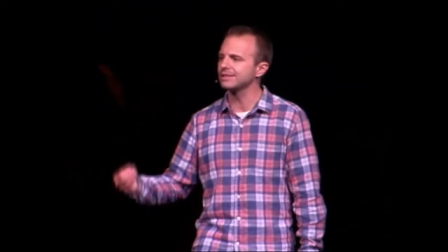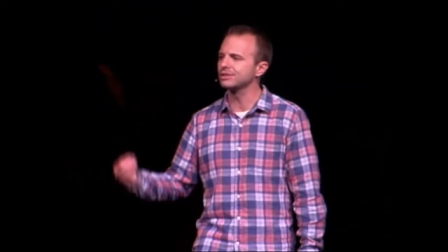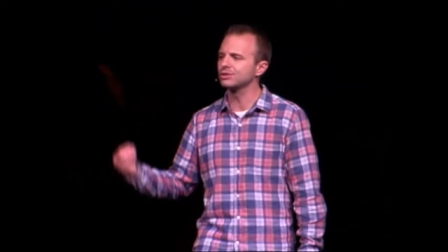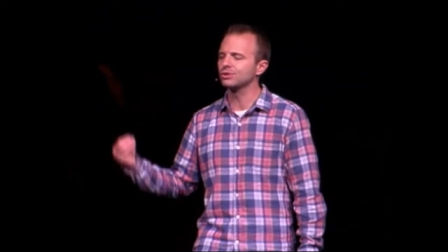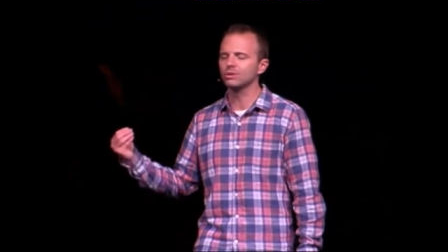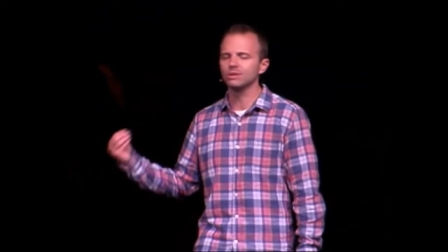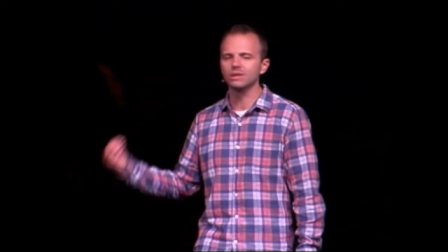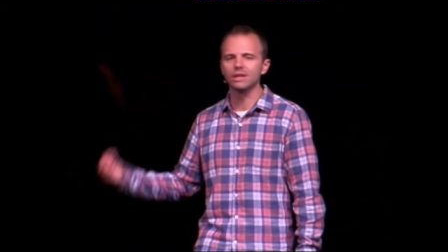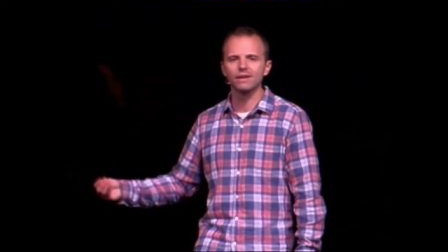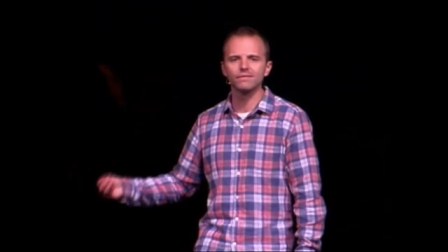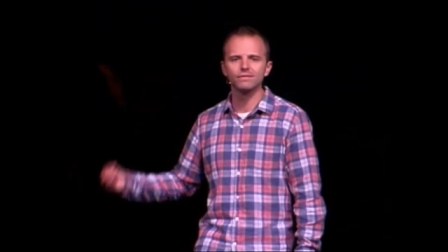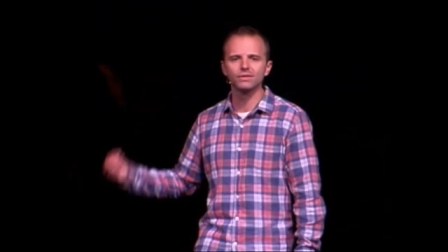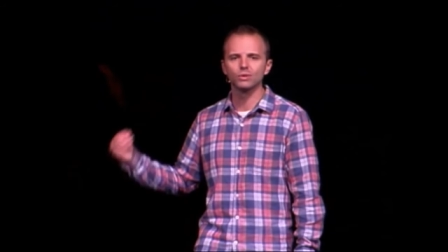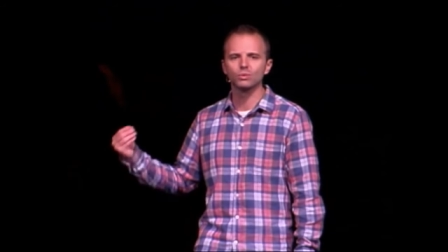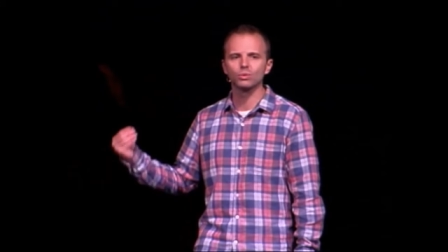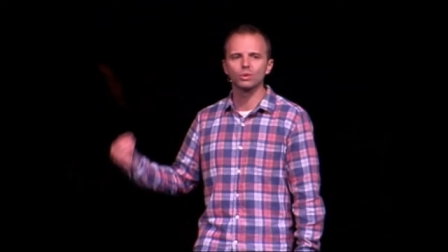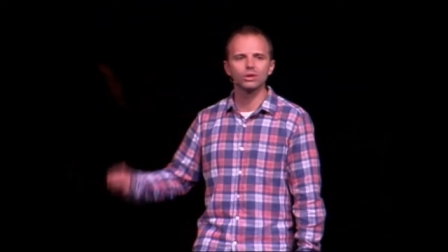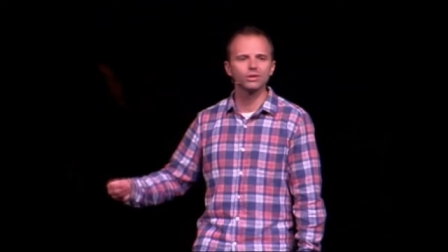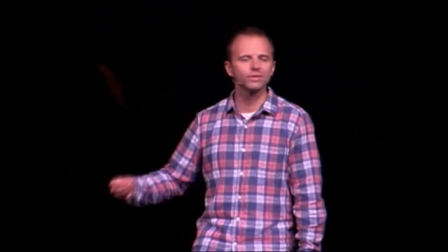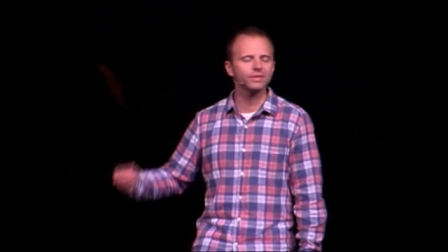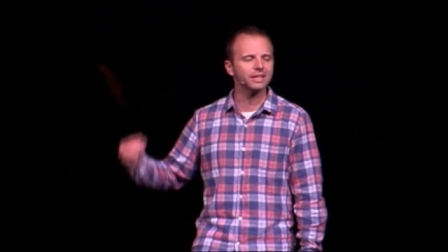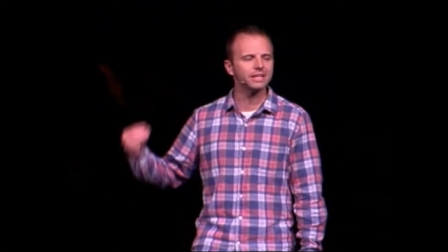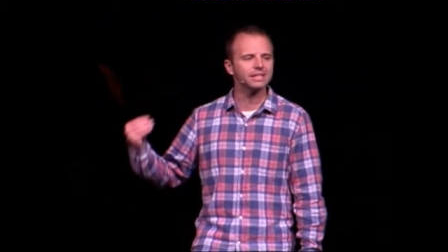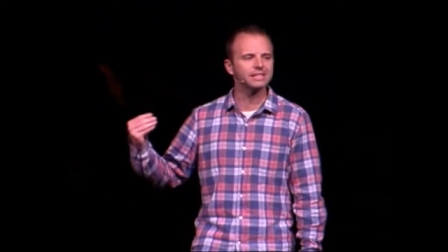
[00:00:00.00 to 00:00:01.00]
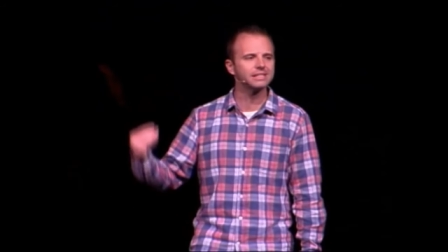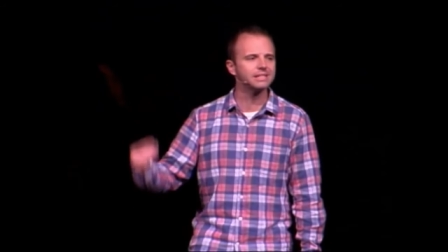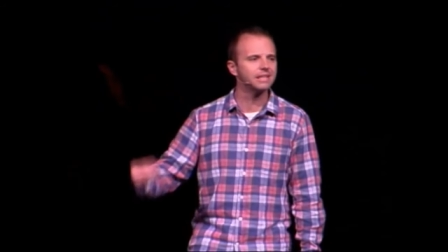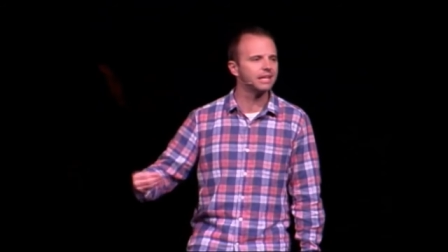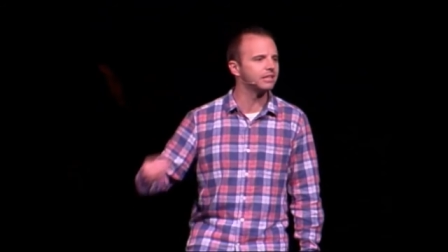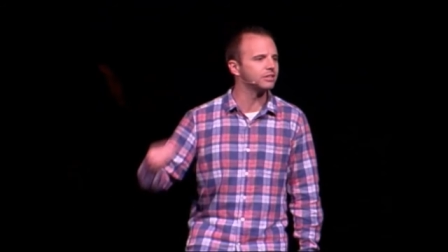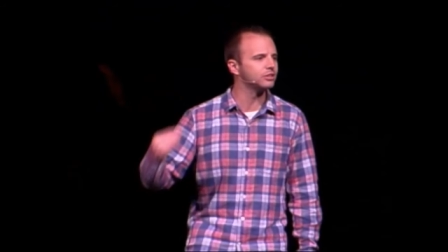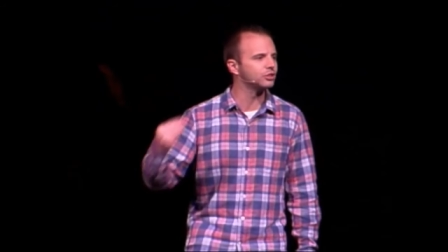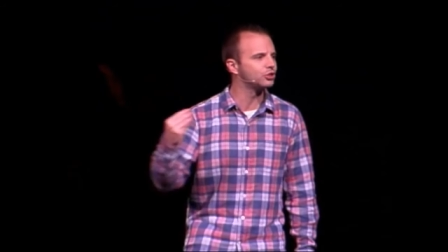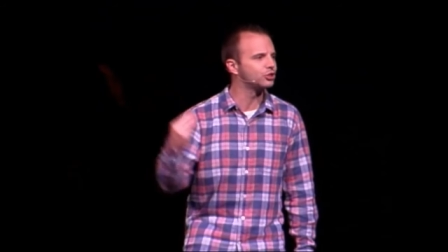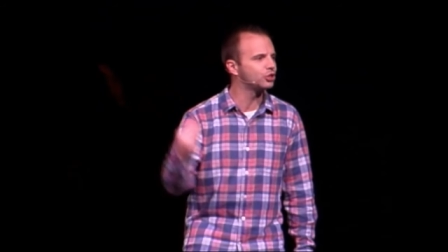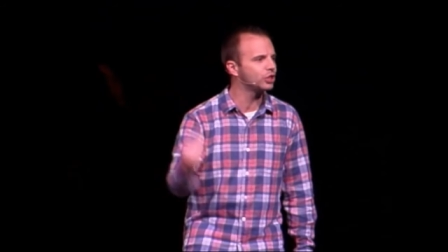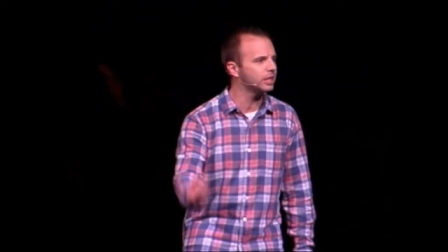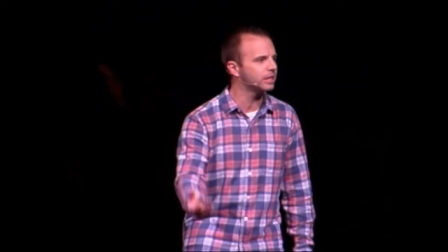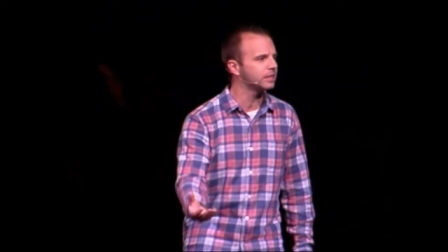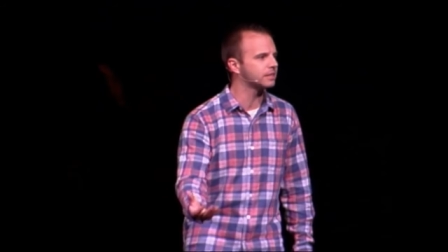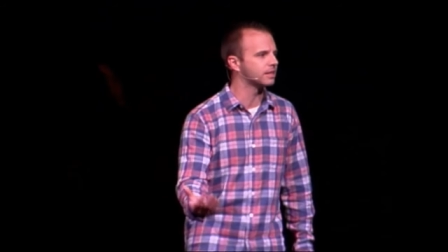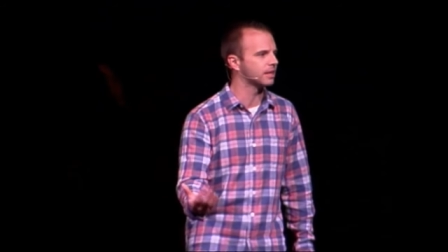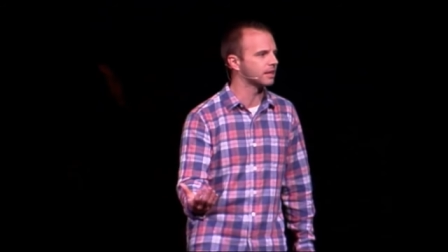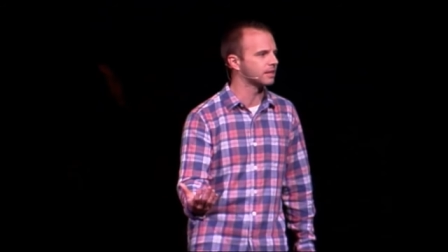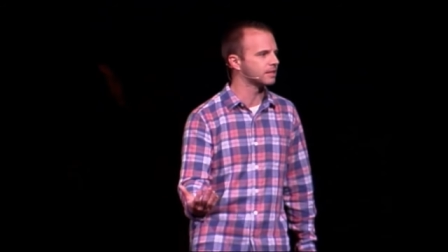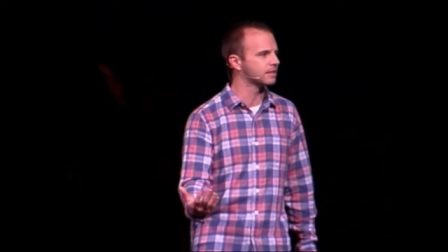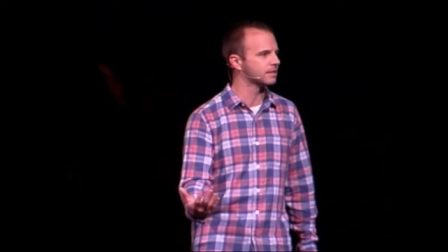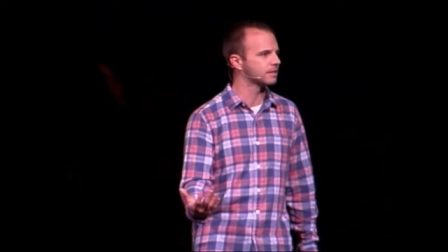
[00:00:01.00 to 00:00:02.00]
so loved the world that he sent
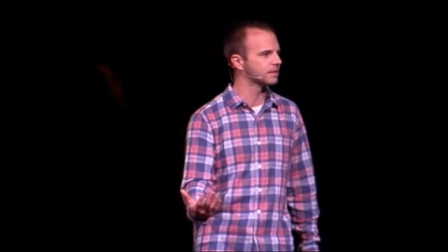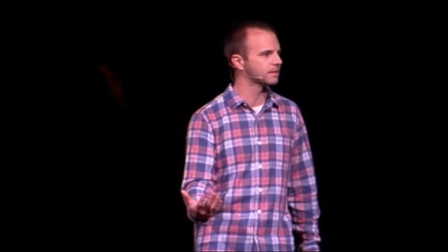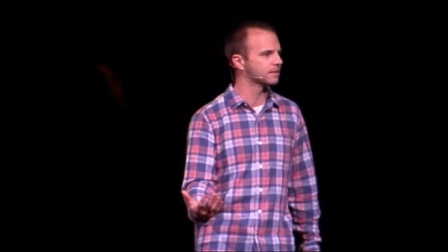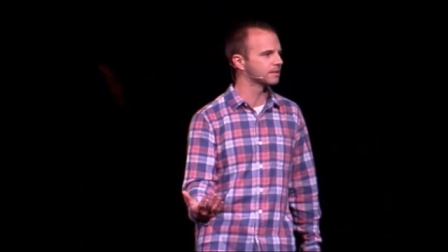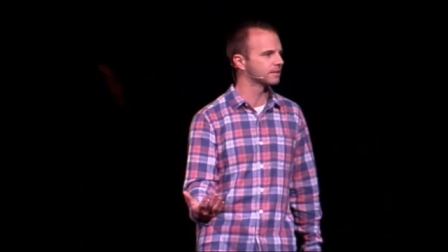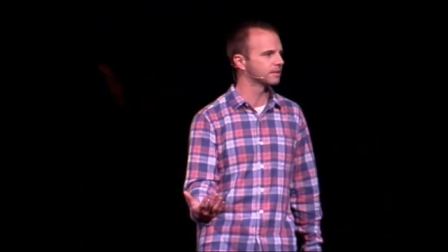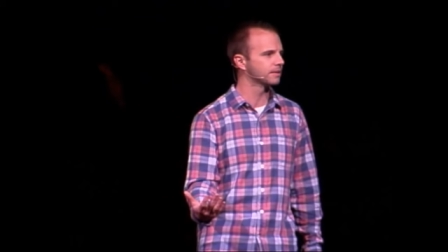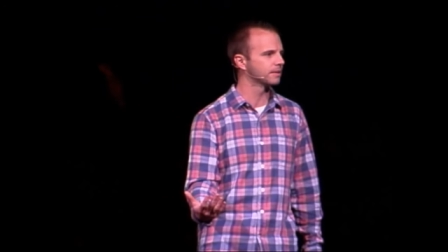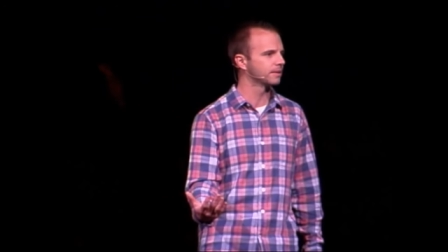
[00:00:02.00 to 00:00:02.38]
Jesus